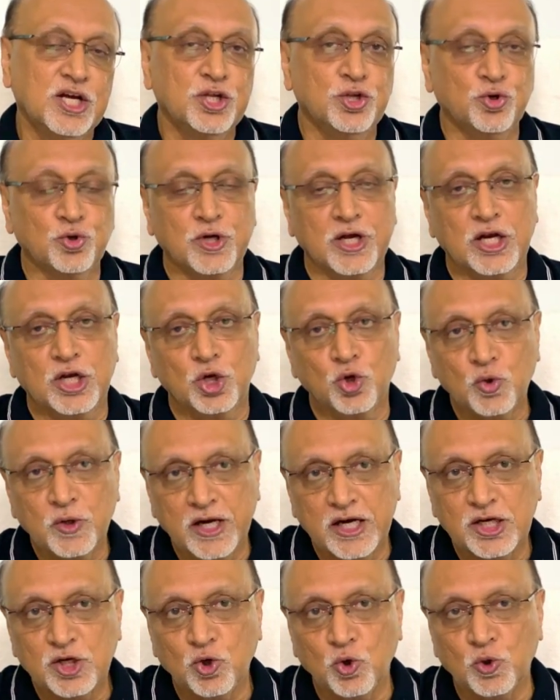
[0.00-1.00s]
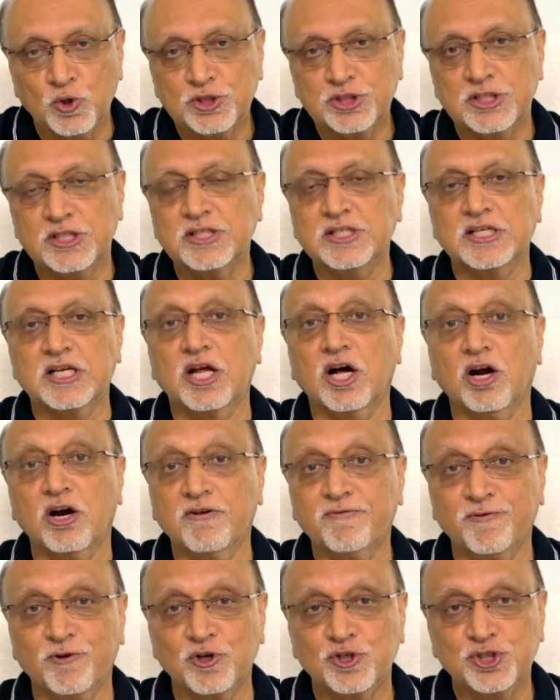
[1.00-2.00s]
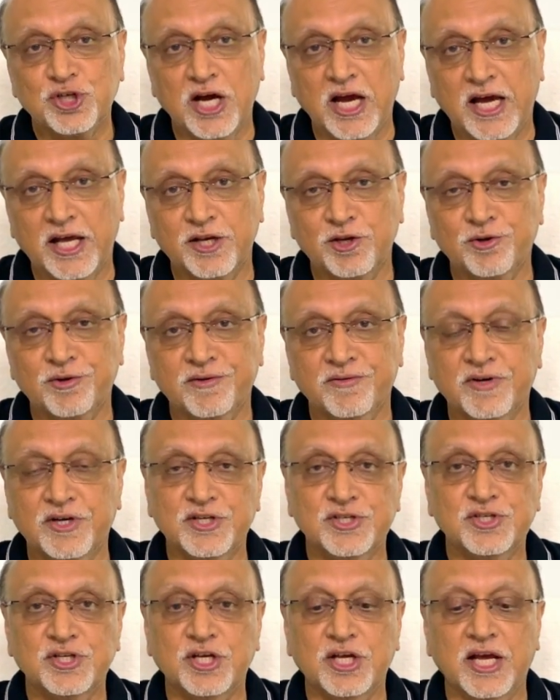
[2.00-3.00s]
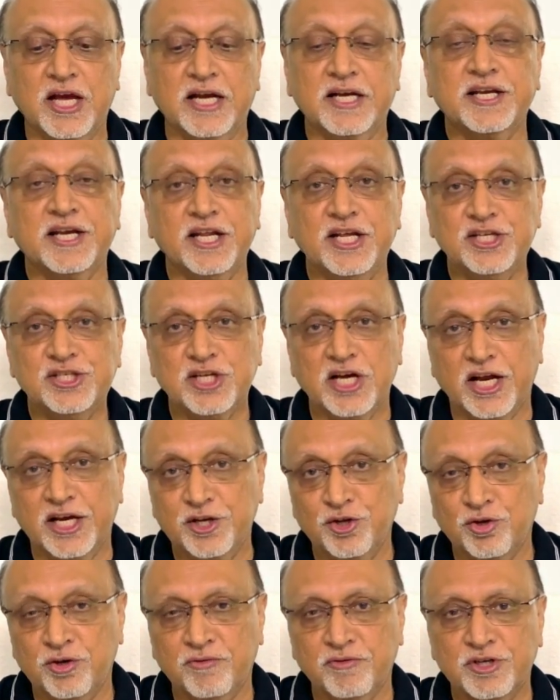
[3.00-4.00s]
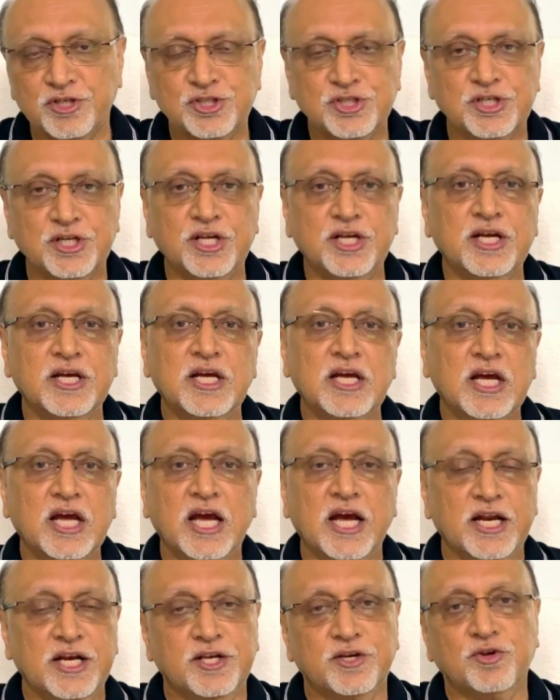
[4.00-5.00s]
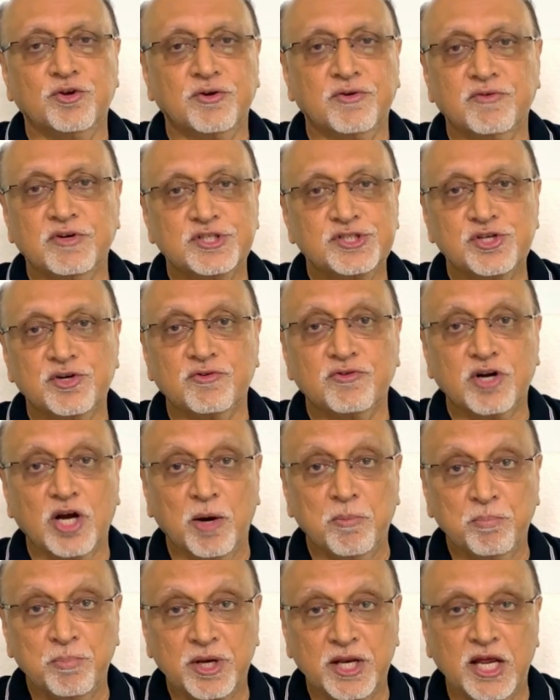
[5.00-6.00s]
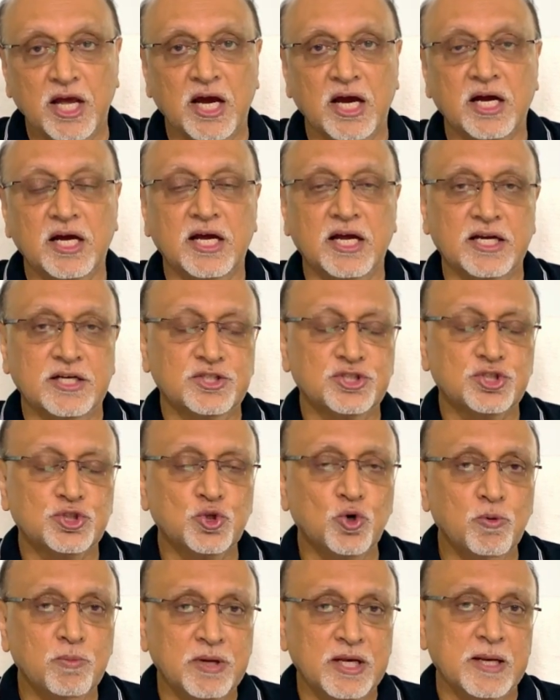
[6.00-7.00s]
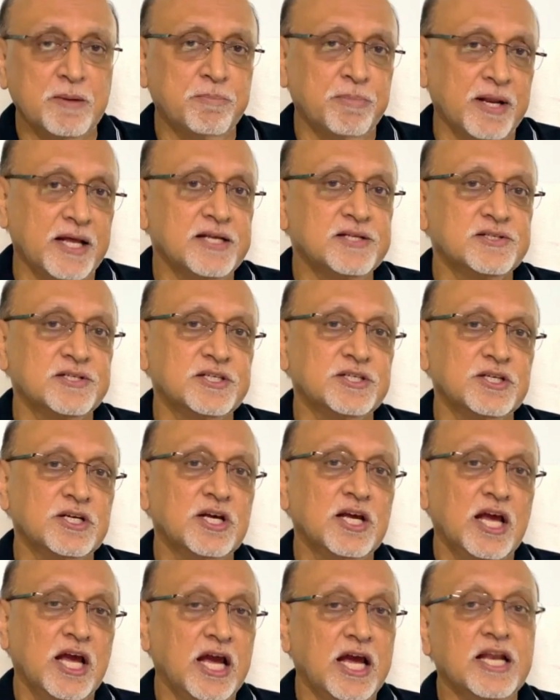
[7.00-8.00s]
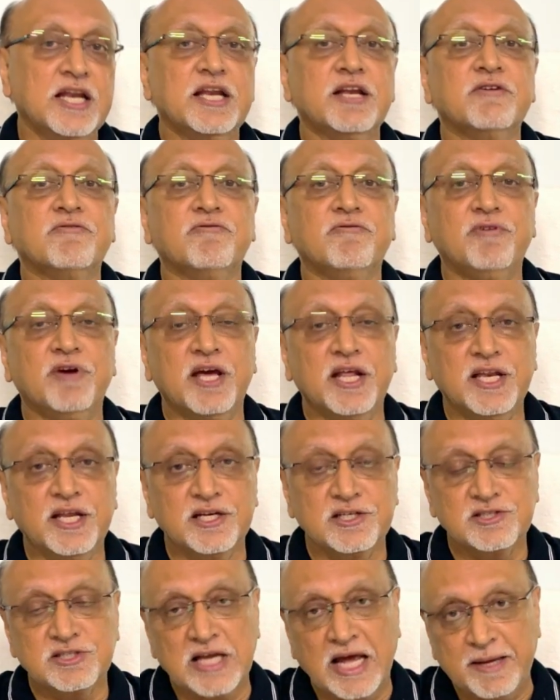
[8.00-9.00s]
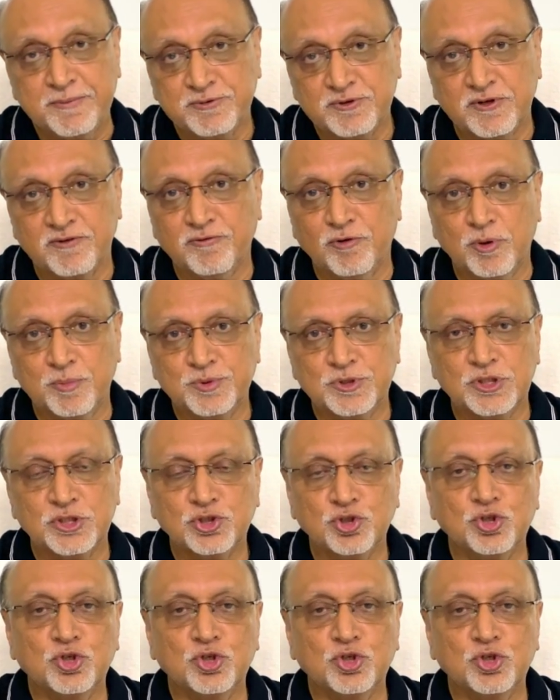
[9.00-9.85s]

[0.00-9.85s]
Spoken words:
You can look at courses in Hertfordshire University, at Teesside University, at the University of Cumbria, at so many places, and in various types of options.